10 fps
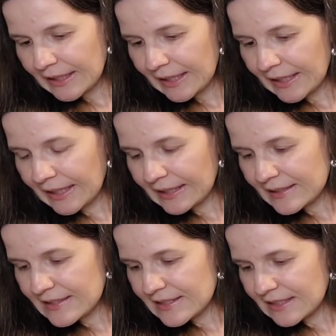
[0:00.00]
And
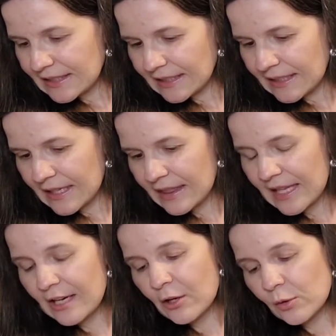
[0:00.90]
let's see,
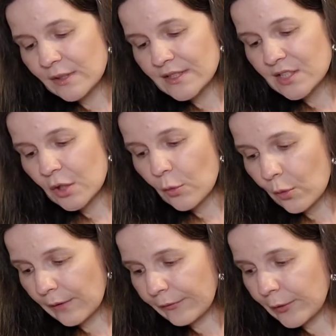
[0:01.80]
they are also
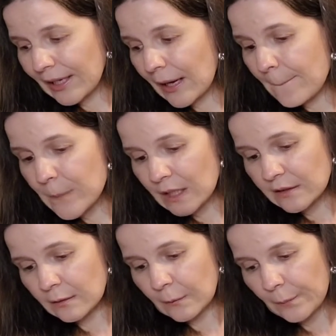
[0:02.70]
offering a
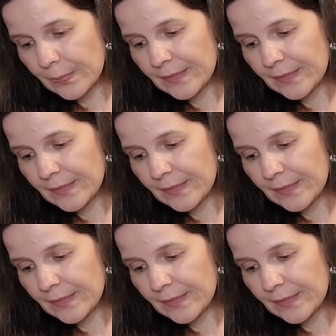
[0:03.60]
bundle